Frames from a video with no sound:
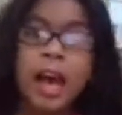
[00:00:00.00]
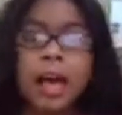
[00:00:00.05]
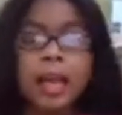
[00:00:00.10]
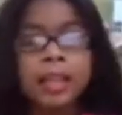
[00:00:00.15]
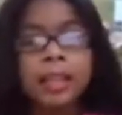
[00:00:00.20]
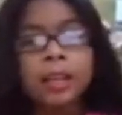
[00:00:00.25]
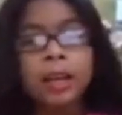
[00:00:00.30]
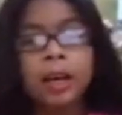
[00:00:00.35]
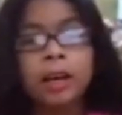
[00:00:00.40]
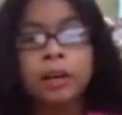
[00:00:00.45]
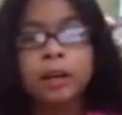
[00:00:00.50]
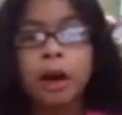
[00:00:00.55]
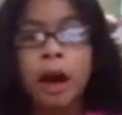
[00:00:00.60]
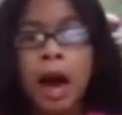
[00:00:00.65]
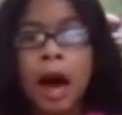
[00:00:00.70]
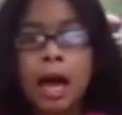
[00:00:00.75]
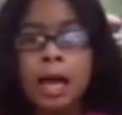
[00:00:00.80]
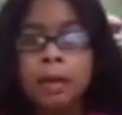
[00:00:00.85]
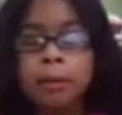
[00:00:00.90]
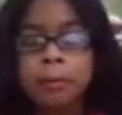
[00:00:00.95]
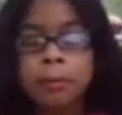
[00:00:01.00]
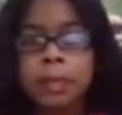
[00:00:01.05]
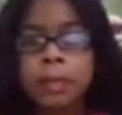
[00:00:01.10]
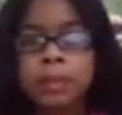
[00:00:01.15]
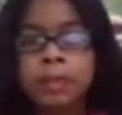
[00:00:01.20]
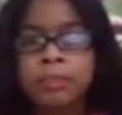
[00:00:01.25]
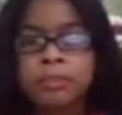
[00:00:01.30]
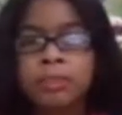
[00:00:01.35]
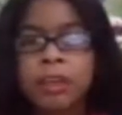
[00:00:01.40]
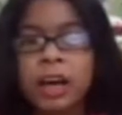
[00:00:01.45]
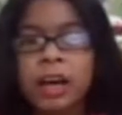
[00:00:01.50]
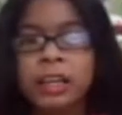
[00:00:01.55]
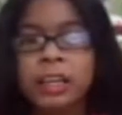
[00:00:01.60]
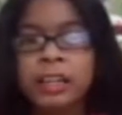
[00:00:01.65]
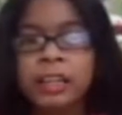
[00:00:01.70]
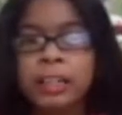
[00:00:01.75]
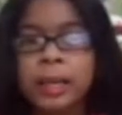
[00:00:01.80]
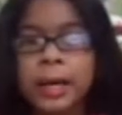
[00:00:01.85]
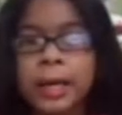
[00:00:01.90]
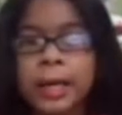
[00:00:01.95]
Hello, I'm Lavan
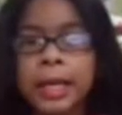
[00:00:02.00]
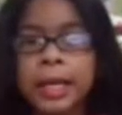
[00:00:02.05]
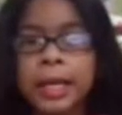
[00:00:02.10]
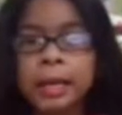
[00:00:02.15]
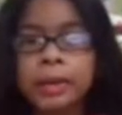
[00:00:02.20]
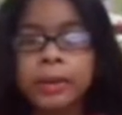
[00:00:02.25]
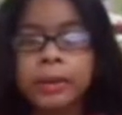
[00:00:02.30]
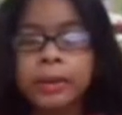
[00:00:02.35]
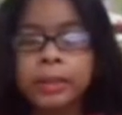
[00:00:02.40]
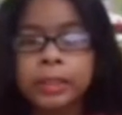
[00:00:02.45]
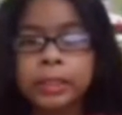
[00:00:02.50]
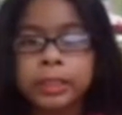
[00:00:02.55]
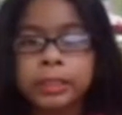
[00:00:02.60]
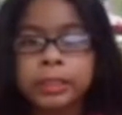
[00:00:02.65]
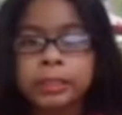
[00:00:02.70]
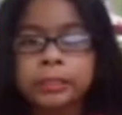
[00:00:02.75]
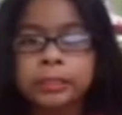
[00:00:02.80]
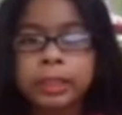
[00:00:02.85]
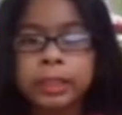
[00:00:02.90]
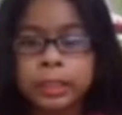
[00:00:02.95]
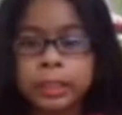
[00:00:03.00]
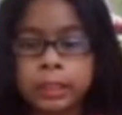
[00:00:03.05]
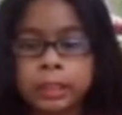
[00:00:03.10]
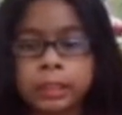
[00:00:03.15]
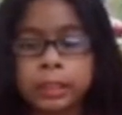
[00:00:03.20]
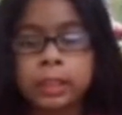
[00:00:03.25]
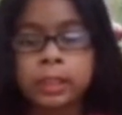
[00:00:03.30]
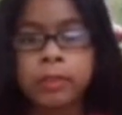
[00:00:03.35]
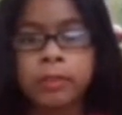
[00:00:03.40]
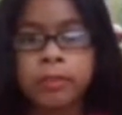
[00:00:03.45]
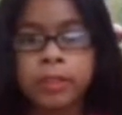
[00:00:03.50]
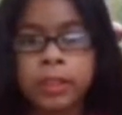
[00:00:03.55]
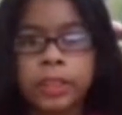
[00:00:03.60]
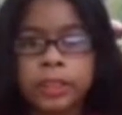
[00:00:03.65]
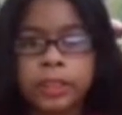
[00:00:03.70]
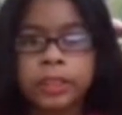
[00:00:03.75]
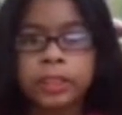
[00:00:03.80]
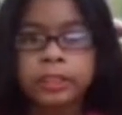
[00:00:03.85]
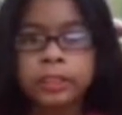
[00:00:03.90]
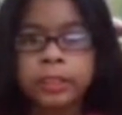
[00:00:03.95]
and I'm going to read
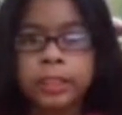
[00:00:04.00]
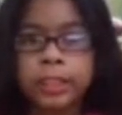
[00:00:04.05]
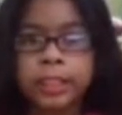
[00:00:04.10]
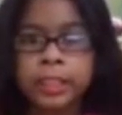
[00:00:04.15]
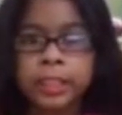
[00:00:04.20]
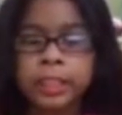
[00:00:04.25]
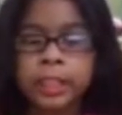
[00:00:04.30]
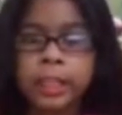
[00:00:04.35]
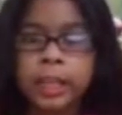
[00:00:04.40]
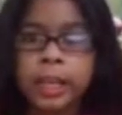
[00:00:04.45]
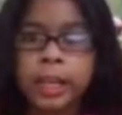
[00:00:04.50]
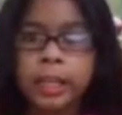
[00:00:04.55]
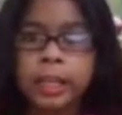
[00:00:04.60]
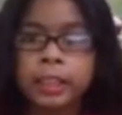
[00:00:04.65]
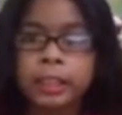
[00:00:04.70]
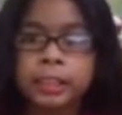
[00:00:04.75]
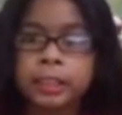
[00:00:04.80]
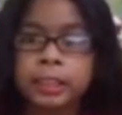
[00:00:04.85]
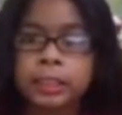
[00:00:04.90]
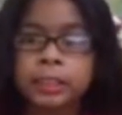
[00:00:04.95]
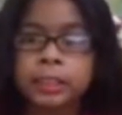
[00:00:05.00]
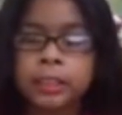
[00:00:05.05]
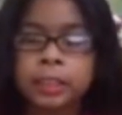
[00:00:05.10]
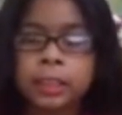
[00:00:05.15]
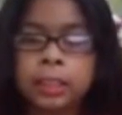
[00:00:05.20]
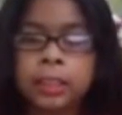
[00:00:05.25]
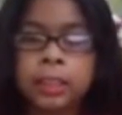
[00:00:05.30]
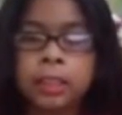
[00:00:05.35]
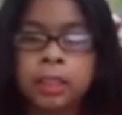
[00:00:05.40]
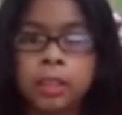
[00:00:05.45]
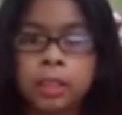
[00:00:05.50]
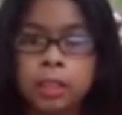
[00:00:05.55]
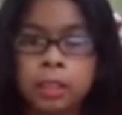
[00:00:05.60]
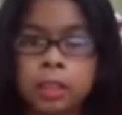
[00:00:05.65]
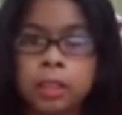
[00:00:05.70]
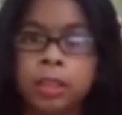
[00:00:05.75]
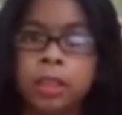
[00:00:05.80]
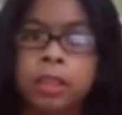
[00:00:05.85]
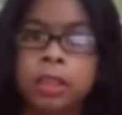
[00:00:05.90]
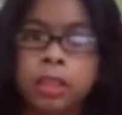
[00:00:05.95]
1 Corinthians
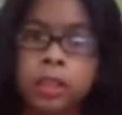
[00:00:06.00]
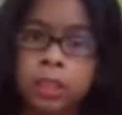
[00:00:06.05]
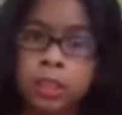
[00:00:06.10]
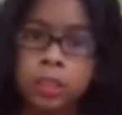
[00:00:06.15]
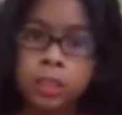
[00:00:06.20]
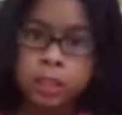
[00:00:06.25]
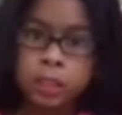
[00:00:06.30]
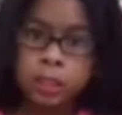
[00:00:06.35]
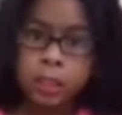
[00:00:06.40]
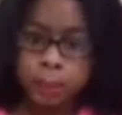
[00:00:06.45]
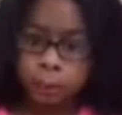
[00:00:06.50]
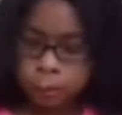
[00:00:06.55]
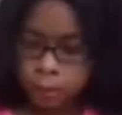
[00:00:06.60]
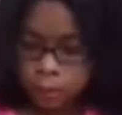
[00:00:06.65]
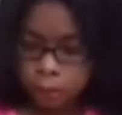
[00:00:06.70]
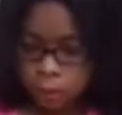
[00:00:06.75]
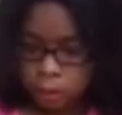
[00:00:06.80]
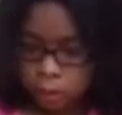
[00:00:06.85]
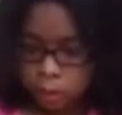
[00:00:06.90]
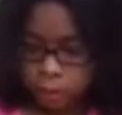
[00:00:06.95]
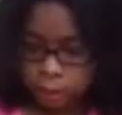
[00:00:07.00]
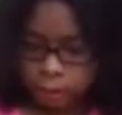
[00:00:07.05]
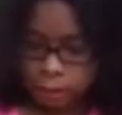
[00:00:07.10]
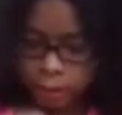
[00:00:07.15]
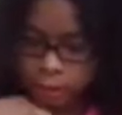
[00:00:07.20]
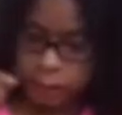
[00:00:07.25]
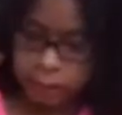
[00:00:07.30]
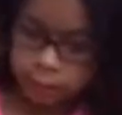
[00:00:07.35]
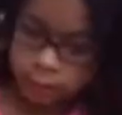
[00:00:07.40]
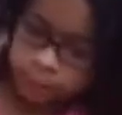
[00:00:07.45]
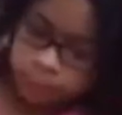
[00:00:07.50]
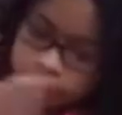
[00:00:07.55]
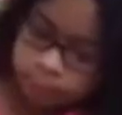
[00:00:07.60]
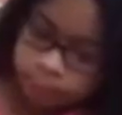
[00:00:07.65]
chapter 13.